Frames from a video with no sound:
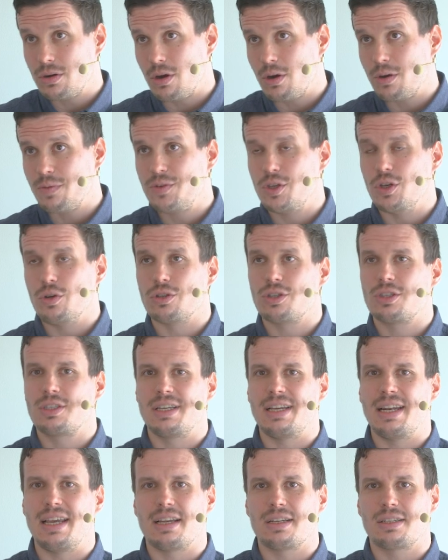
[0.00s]
on fused
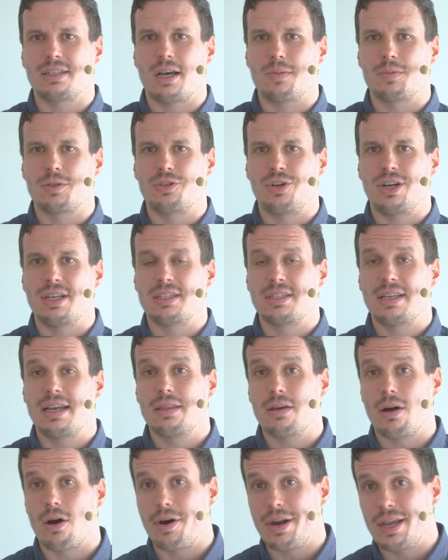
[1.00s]
silica substrates that
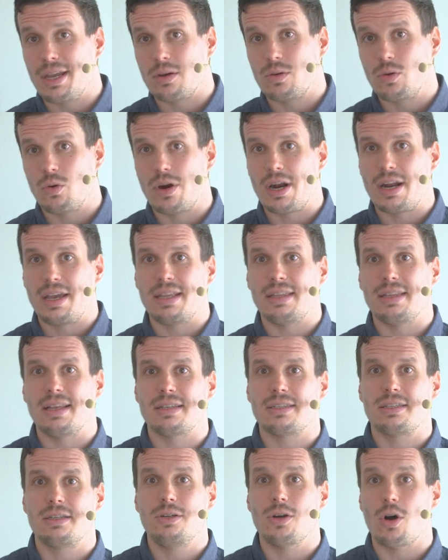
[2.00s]
are included in
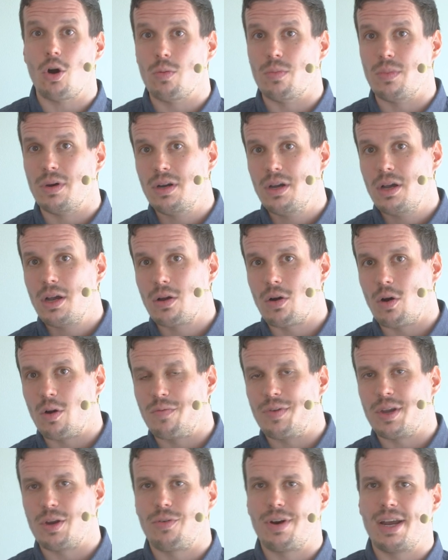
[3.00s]
this dome
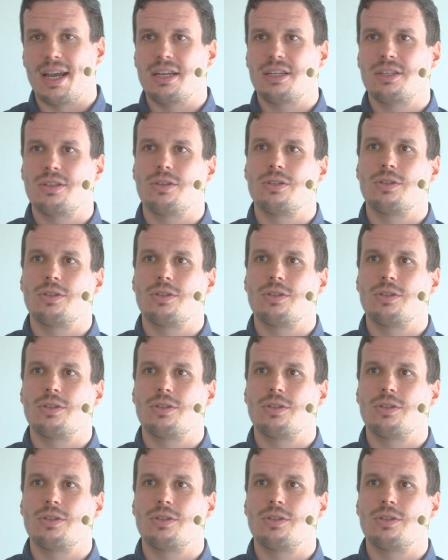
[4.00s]
configuration.